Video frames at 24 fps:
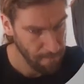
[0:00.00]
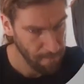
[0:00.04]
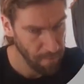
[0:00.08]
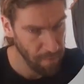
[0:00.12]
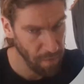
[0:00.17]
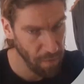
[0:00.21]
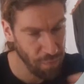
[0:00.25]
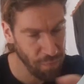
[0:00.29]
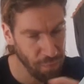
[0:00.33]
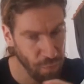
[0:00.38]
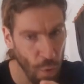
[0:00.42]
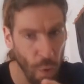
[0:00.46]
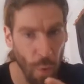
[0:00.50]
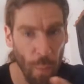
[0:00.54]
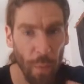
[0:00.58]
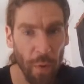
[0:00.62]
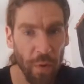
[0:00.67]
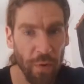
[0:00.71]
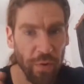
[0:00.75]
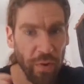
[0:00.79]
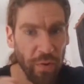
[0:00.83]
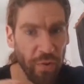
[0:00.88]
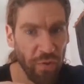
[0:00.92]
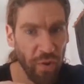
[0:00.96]
They form a
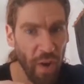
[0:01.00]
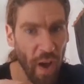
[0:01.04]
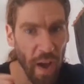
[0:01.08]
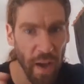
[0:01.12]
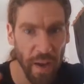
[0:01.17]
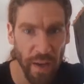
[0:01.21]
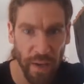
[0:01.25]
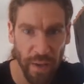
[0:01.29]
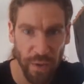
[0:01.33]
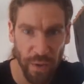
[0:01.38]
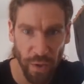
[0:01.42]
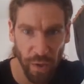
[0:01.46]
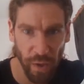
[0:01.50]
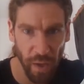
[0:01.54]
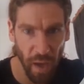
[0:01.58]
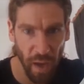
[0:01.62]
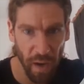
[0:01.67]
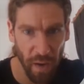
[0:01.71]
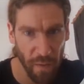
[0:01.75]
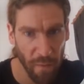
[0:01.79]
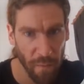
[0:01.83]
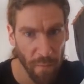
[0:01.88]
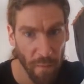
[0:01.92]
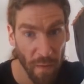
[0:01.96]
society
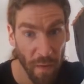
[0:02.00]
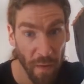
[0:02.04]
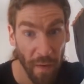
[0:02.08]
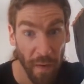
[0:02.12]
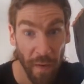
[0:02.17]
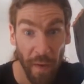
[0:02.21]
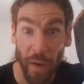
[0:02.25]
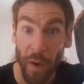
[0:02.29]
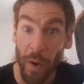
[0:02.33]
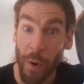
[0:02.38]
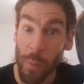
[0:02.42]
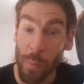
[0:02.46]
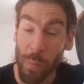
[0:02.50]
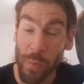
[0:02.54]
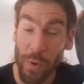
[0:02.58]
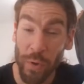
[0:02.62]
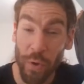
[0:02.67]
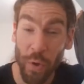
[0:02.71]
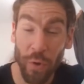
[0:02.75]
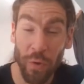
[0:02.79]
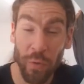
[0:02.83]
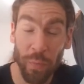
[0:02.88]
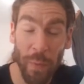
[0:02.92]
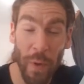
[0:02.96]
together. But
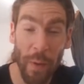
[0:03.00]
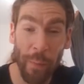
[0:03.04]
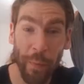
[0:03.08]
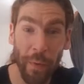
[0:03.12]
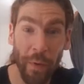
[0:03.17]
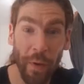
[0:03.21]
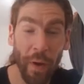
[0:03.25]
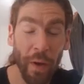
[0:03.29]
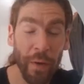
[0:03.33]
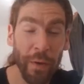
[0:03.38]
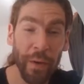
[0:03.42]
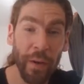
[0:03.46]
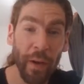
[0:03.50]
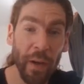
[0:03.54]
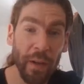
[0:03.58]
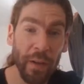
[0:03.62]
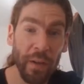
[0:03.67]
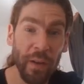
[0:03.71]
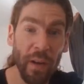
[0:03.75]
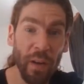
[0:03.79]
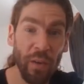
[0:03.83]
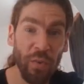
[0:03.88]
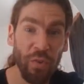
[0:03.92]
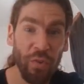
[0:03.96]
those people are not
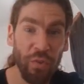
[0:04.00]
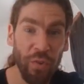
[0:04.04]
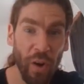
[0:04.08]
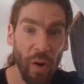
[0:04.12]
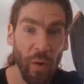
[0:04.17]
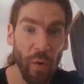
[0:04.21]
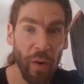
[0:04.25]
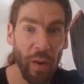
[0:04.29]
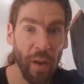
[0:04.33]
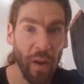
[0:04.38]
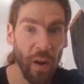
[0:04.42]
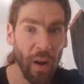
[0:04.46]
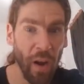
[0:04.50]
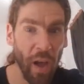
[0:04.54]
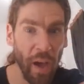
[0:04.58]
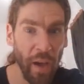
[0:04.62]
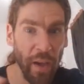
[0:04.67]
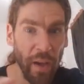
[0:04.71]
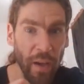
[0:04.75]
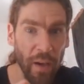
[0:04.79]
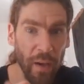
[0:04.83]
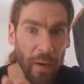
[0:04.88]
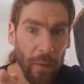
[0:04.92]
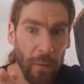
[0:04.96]
necessarily
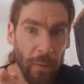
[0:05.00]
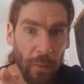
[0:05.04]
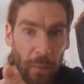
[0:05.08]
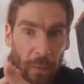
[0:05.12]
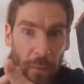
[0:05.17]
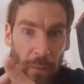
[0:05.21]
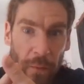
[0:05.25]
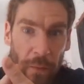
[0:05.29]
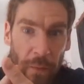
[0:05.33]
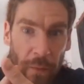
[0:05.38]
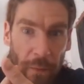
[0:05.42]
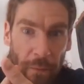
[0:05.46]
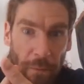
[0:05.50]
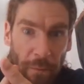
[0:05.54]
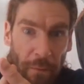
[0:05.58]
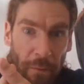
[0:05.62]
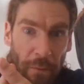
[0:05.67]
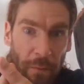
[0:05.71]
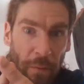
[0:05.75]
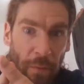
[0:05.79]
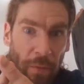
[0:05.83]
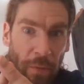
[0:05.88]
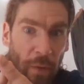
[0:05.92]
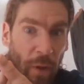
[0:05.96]
alike.
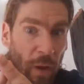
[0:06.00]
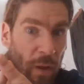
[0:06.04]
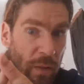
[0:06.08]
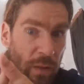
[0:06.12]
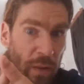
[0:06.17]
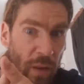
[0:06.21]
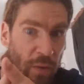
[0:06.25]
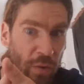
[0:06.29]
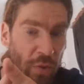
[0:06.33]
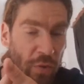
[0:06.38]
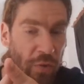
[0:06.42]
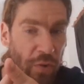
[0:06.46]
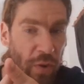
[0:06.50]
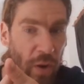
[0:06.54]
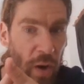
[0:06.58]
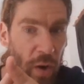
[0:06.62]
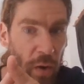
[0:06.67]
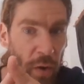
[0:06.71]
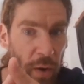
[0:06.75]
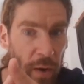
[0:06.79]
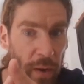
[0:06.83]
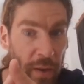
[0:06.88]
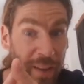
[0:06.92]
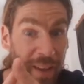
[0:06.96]
Not
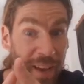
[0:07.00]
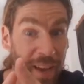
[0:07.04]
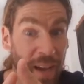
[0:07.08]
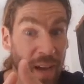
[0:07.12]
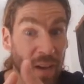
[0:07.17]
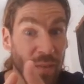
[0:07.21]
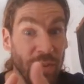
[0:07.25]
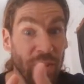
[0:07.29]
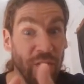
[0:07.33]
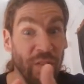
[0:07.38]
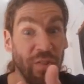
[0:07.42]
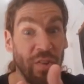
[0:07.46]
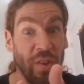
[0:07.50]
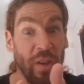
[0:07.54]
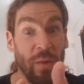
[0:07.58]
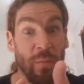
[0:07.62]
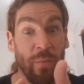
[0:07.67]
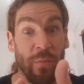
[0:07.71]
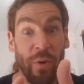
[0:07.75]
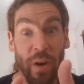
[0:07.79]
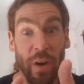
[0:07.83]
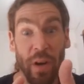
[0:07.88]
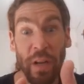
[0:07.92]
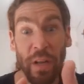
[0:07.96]
necessarily they have the same
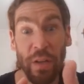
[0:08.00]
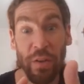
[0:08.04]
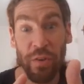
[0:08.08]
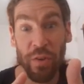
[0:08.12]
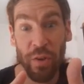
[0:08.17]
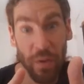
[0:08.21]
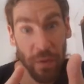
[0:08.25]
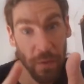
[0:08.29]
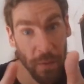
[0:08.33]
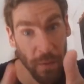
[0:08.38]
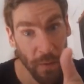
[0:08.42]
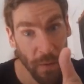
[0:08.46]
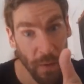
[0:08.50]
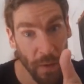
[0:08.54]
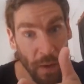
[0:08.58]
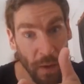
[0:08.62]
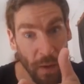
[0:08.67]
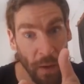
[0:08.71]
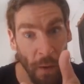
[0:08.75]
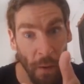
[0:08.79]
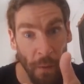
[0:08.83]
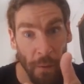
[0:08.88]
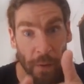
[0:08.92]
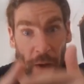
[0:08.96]
religion,
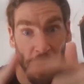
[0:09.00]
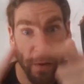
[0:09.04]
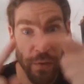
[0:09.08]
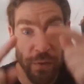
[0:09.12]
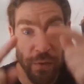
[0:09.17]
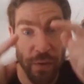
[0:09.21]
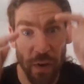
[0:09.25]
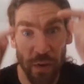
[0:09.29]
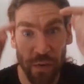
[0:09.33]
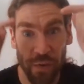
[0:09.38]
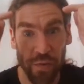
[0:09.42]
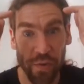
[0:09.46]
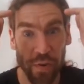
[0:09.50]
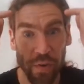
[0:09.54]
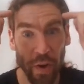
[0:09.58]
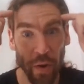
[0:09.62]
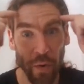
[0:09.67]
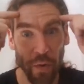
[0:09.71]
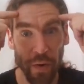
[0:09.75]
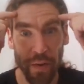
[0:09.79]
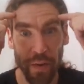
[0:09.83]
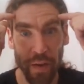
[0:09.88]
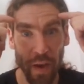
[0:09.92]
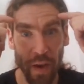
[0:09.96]
not
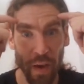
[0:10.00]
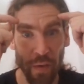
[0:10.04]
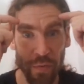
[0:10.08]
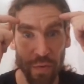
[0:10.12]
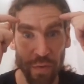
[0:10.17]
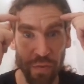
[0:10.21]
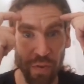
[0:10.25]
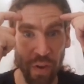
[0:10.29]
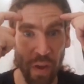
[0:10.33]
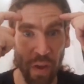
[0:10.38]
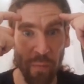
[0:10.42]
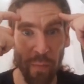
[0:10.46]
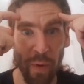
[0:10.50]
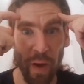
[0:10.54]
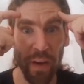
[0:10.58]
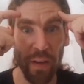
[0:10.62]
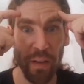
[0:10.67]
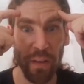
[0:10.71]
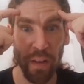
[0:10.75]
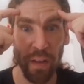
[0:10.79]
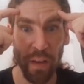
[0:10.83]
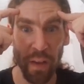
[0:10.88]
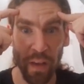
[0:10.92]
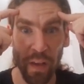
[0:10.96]
necessarily they have the same
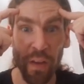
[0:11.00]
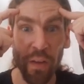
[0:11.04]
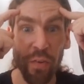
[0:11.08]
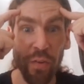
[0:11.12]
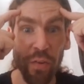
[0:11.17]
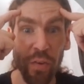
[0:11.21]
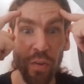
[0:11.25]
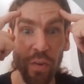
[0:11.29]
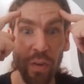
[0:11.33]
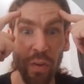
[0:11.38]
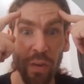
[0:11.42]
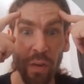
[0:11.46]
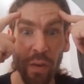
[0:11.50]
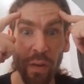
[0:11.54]
ideas,